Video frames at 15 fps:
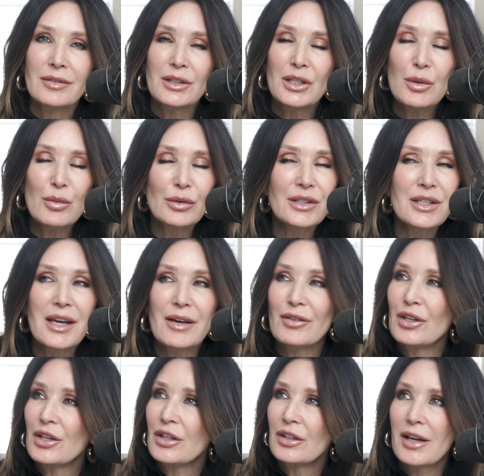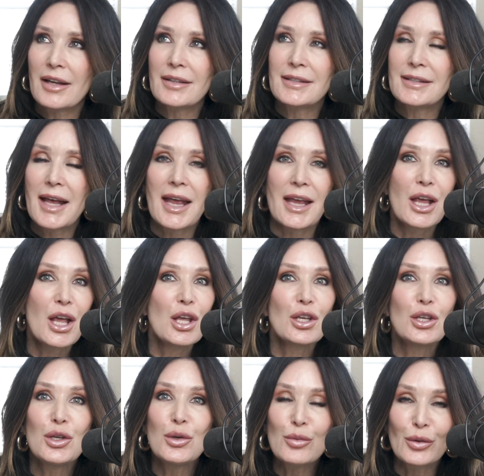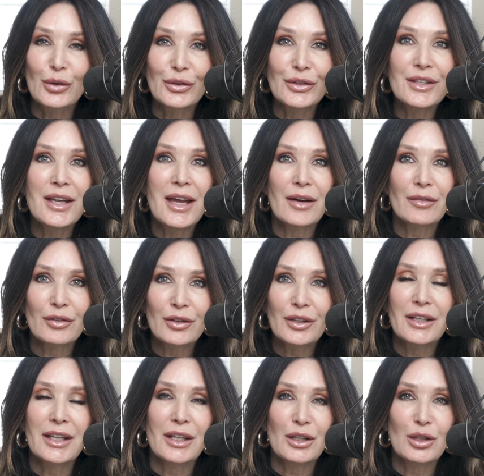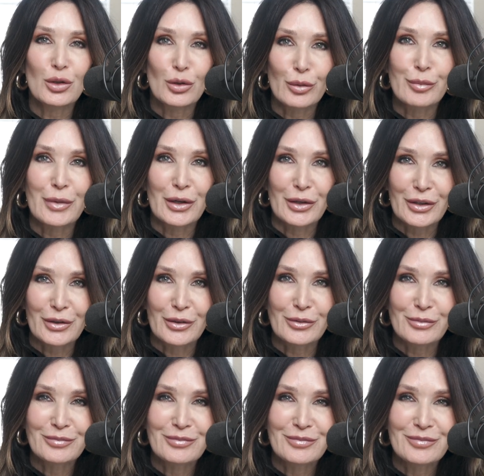you will never hear God say, you will never get your miracle.